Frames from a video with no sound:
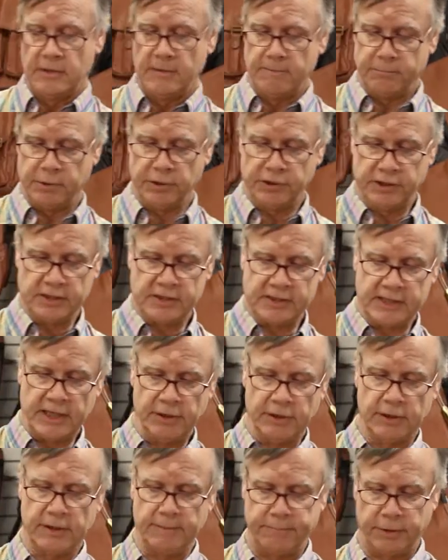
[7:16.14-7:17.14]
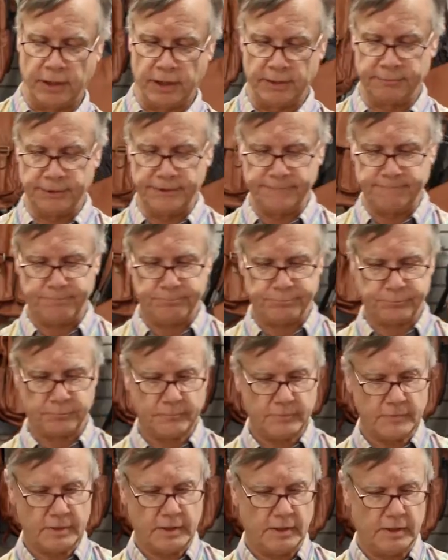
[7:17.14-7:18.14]
But the center compartment
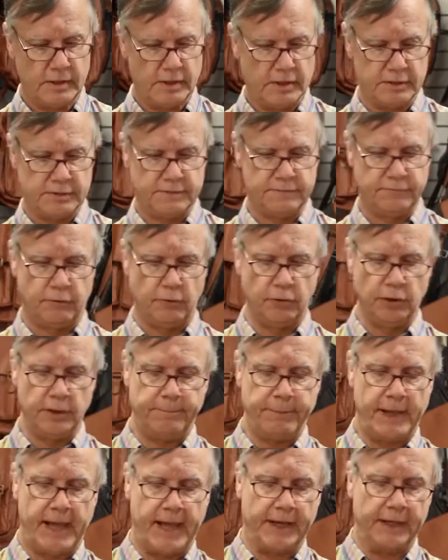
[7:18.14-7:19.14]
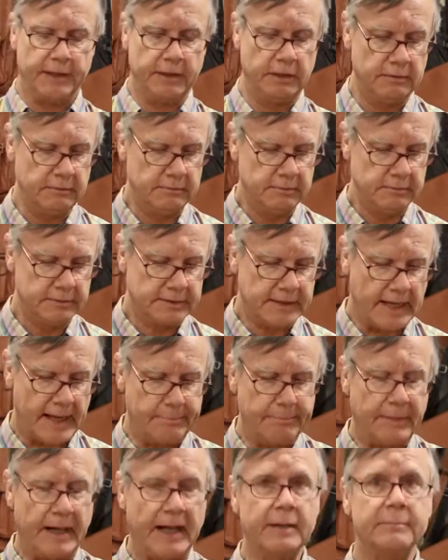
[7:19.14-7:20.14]
is fully padded,
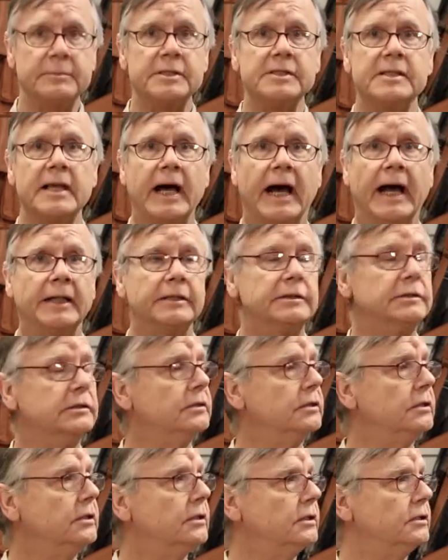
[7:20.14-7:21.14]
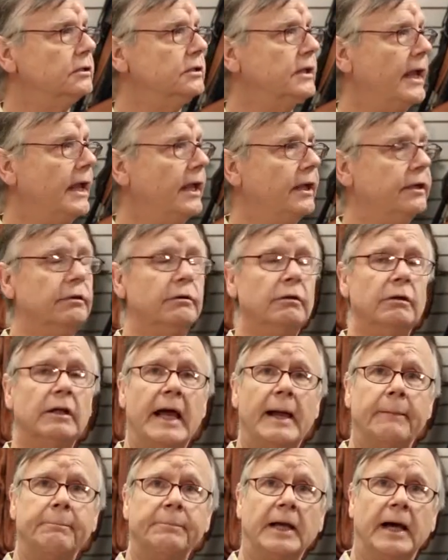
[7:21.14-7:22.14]
top, bottom, and sides, to handle a
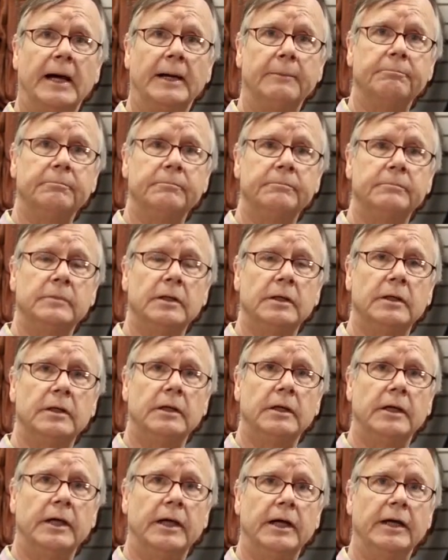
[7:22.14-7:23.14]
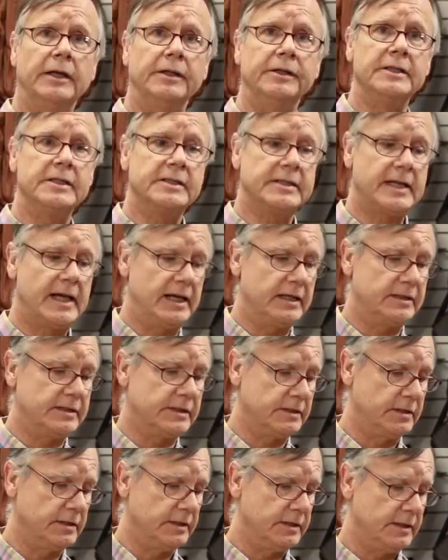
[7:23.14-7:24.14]
laptop. And this
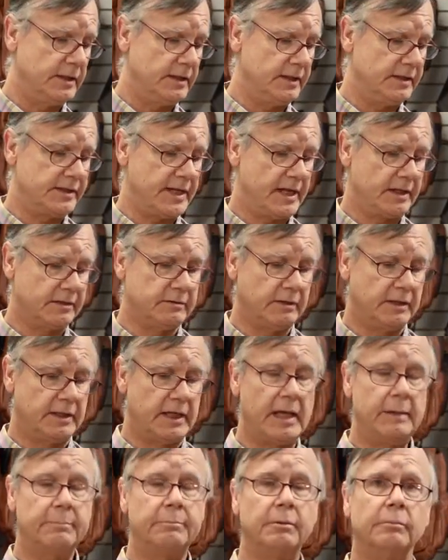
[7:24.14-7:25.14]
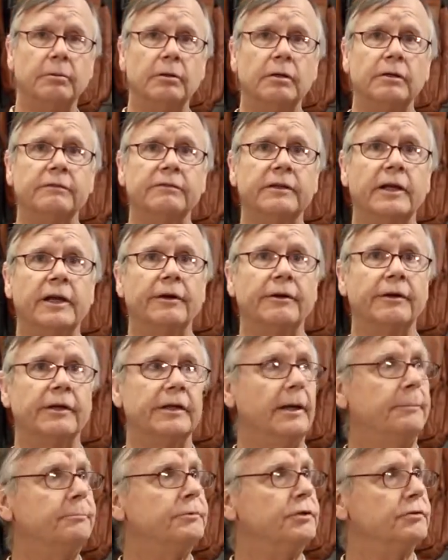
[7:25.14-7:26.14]
case is actually capable of carrying
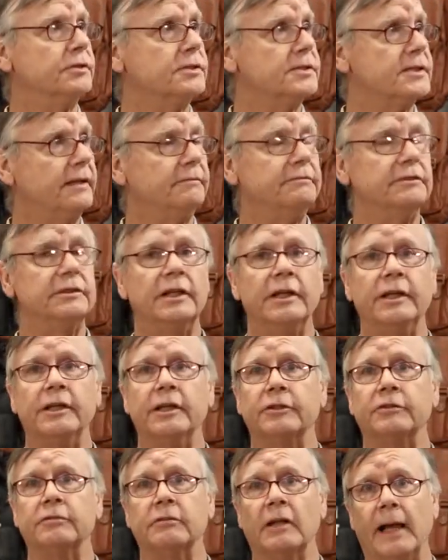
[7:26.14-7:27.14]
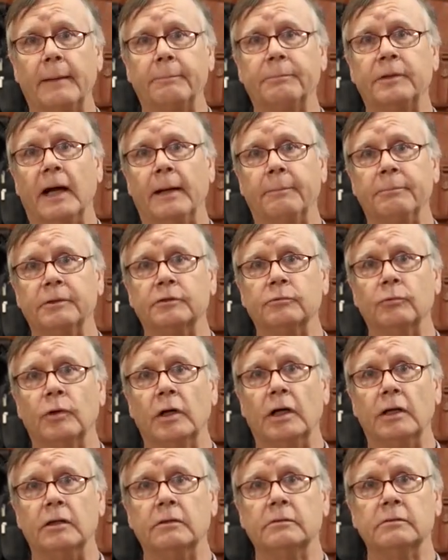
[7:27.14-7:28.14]
up to a 17-inch laptop as
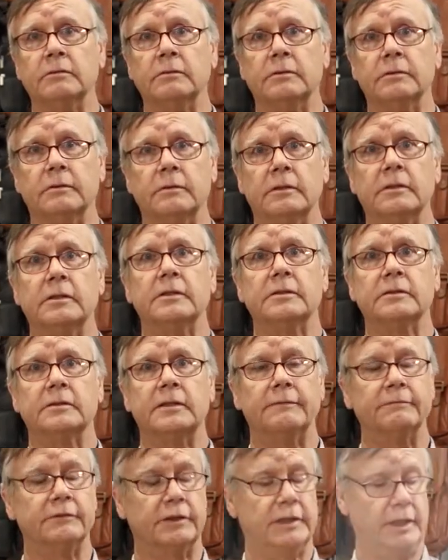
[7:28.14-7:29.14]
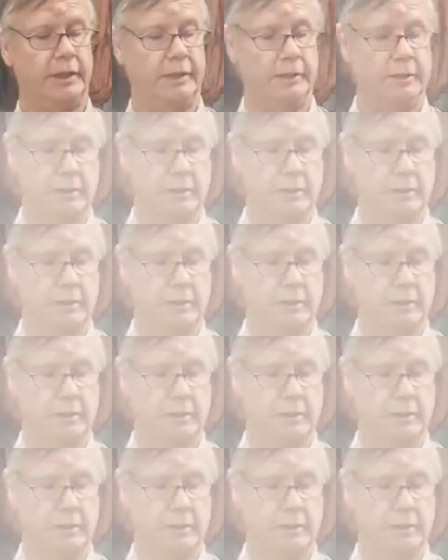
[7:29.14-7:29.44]
well. 17.